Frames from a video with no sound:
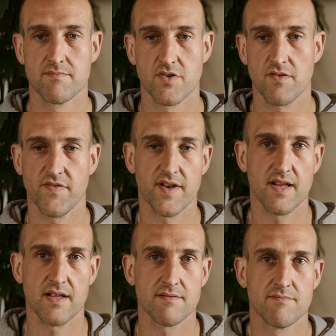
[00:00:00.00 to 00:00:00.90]
Couldn't fit
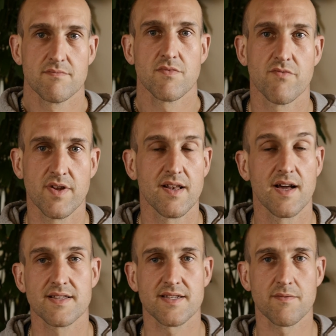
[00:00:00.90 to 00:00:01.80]
it in. Really
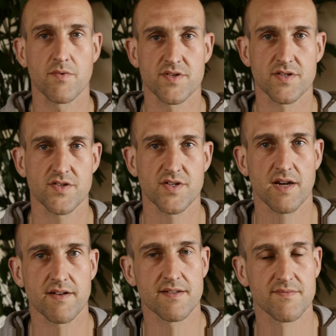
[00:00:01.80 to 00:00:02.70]
liked it. Wanted to
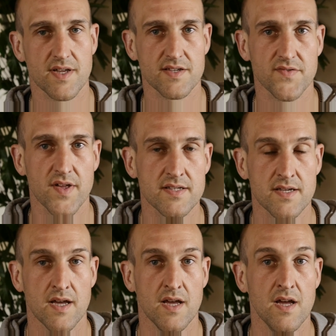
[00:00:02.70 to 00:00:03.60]
share it. Thanks for that.
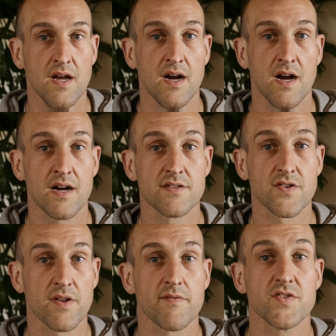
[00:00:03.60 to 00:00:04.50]
And
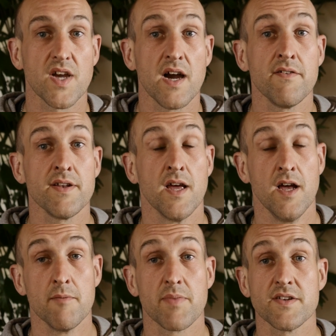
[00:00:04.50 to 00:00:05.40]
talking of sharing,
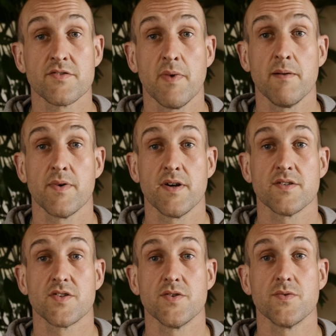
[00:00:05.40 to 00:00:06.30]
please
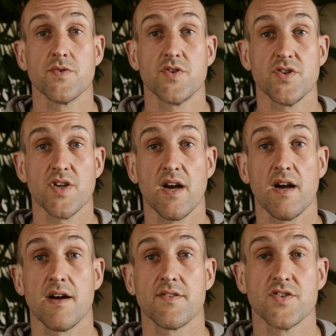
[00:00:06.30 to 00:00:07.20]
remember to
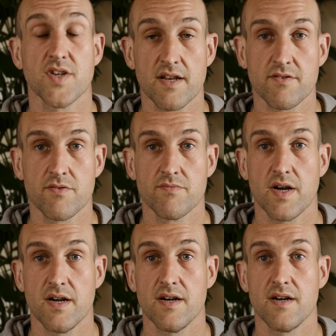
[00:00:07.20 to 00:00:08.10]
share the channel,
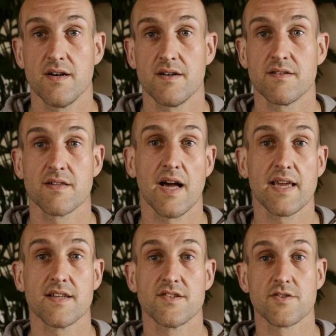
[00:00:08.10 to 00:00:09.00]
uh,
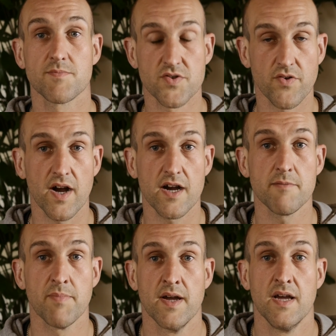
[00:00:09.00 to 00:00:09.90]
like and
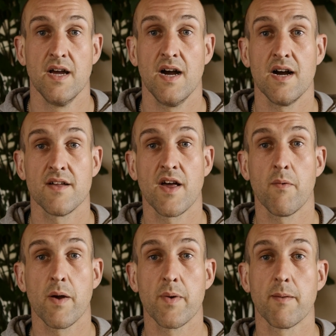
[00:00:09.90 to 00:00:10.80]
subscribe, and
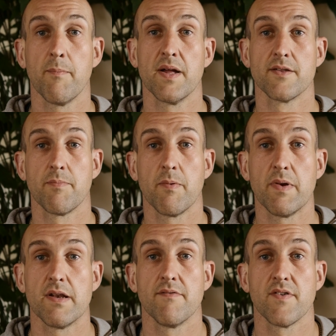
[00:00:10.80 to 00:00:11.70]
that way we can build up a
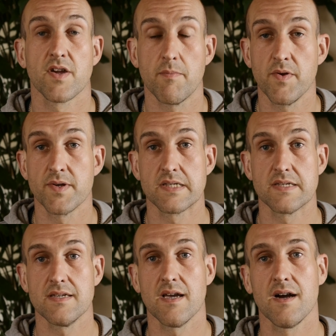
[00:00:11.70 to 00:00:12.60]
bit of a
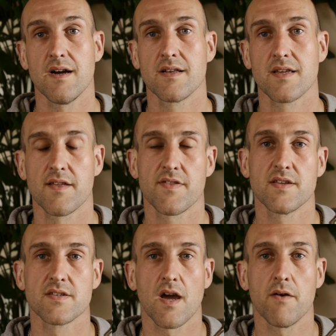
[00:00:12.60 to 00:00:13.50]
community and get
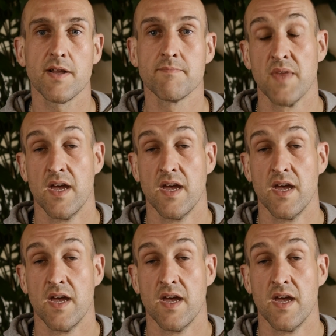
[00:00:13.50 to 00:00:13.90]
things going.